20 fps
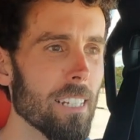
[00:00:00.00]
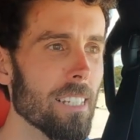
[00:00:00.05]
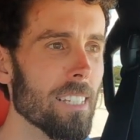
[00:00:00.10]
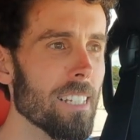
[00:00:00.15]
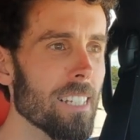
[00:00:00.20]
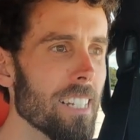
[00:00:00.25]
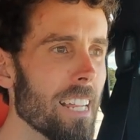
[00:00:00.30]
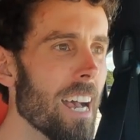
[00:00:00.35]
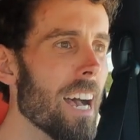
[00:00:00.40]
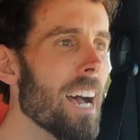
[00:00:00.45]
It's
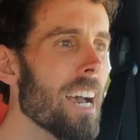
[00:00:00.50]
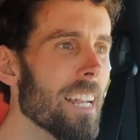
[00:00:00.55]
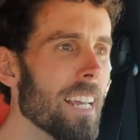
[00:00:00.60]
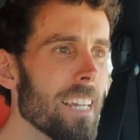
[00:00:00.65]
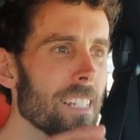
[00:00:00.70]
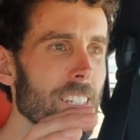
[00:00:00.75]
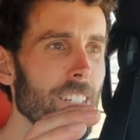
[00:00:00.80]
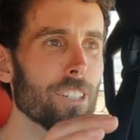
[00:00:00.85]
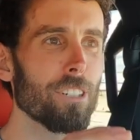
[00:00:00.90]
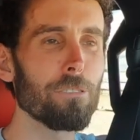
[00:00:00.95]
not
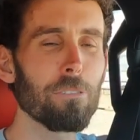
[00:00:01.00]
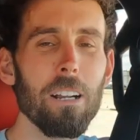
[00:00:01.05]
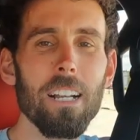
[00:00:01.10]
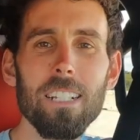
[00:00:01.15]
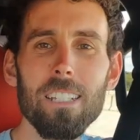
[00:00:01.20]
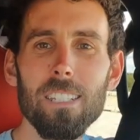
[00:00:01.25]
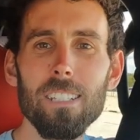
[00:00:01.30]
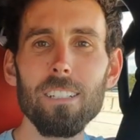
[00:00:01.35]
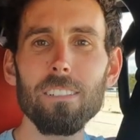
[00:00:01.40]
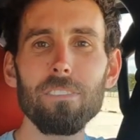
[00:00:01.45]
as
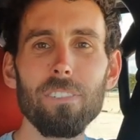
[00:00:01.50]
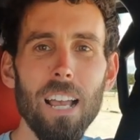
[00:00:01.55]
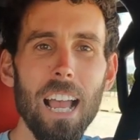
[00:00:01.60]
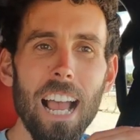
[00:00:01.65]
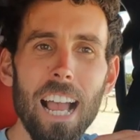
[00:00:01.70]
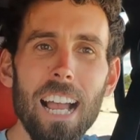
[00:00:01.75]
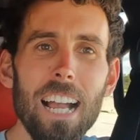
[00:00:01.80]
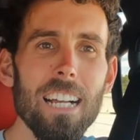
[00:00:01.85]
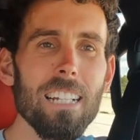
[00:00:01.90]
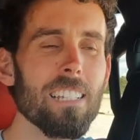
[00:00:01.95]
aggressive
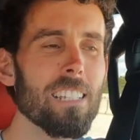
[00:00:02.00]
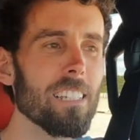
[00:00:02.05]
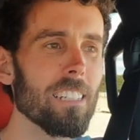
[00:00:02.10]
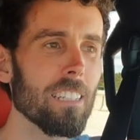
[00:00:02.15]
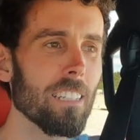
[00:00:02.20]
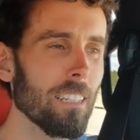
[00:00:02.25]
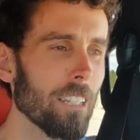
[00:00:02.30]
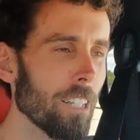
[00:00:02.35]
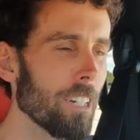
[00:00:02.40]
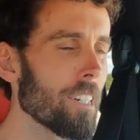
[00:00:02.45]
as it
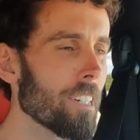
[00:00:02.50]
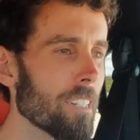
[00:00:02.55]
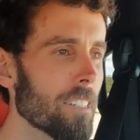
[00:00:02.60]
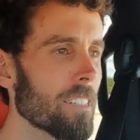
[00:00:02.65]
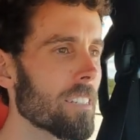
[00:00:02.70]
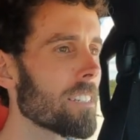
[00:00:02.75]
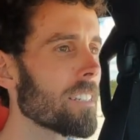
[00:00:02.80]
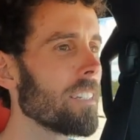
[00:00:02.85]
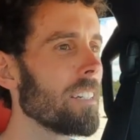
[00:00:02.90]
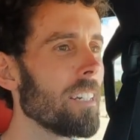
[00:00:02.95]

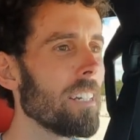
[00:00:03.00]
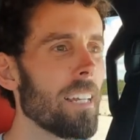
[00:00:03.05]
looks,